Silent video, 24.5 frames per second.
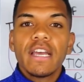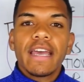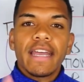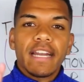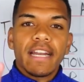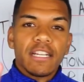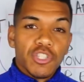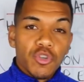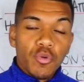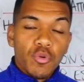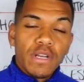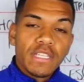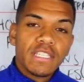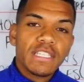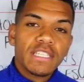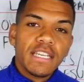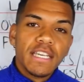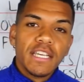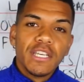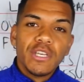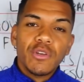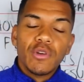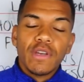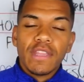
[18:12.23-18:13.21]
And until I
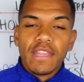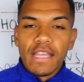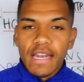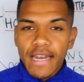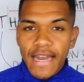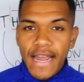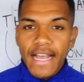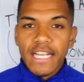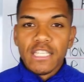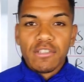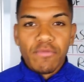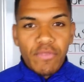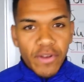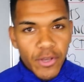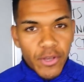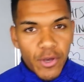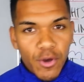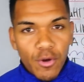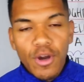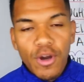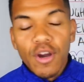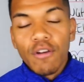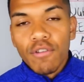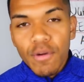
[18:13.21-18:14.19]
see you in the next video,